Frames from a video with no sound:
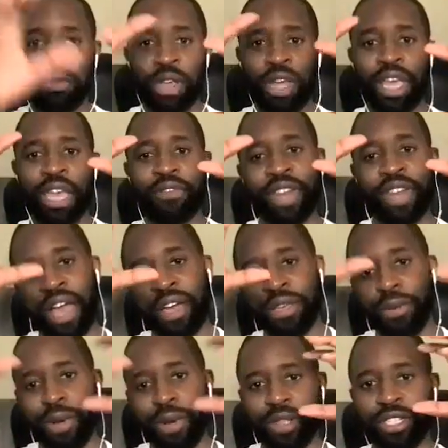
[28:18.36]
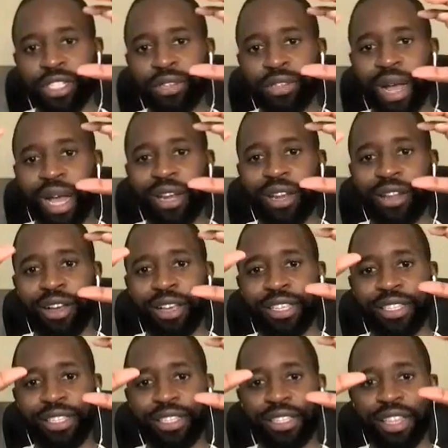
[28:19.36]
even how you answered, you
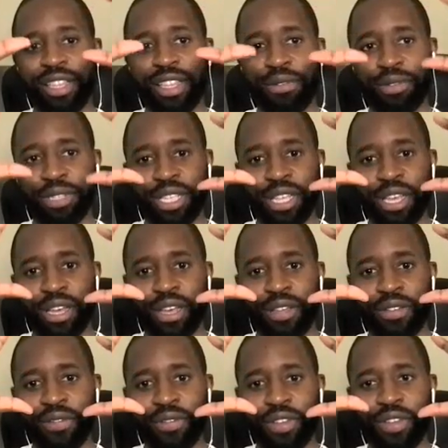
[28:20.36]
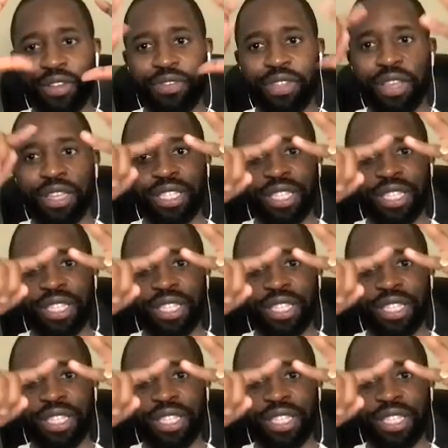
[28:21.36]
analyzed that there was a there's